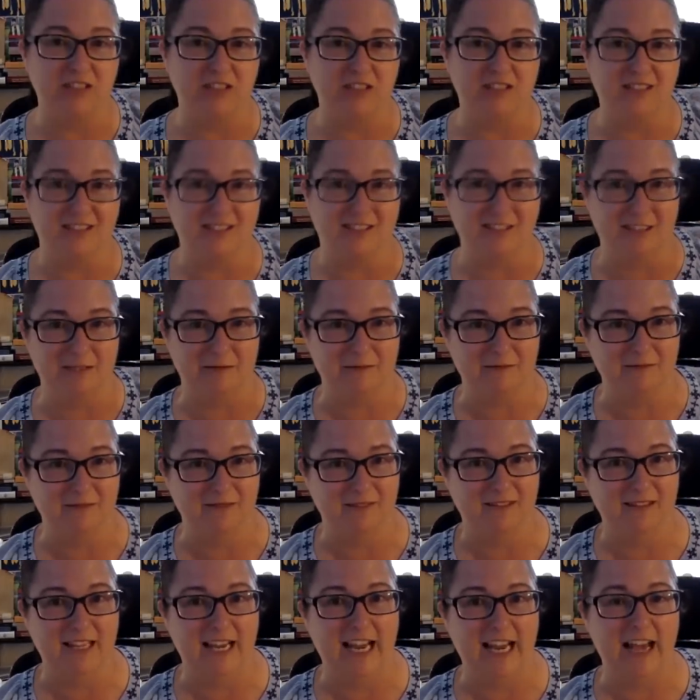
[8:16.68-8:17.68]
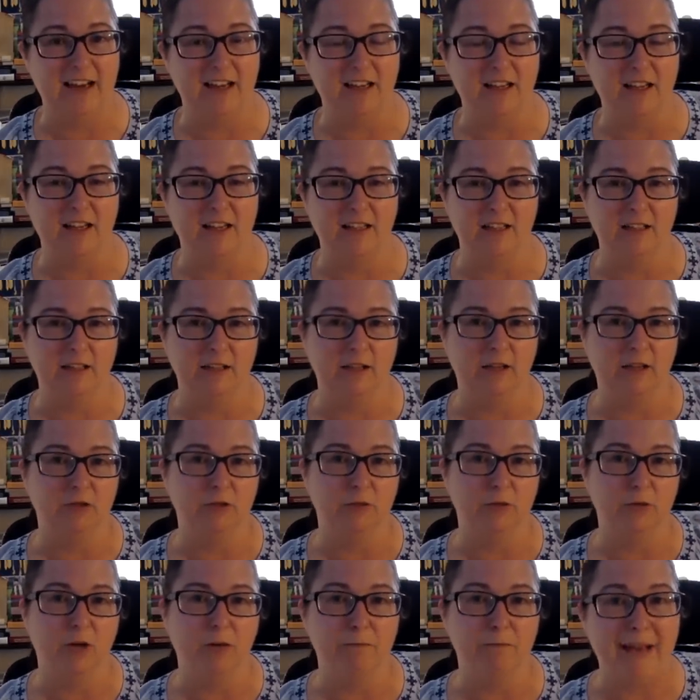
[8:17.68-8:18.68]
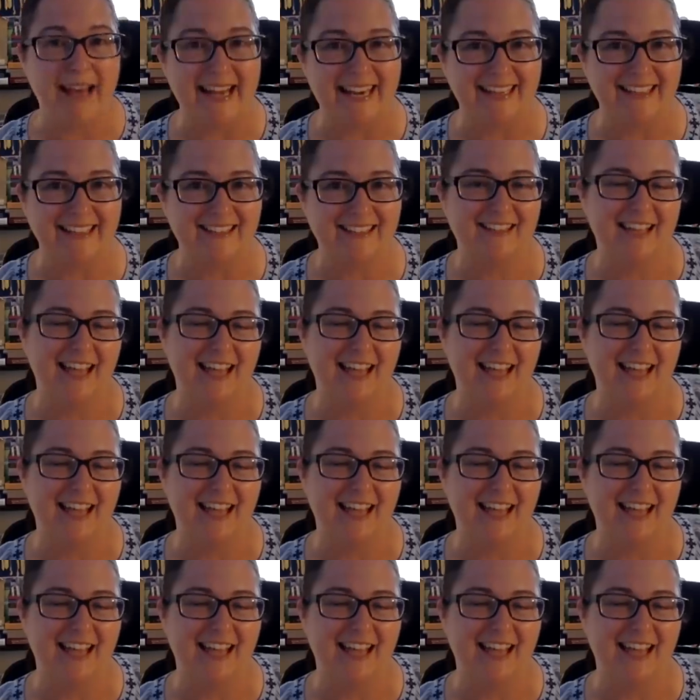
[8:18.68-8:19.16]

system, they had a, a group called metics,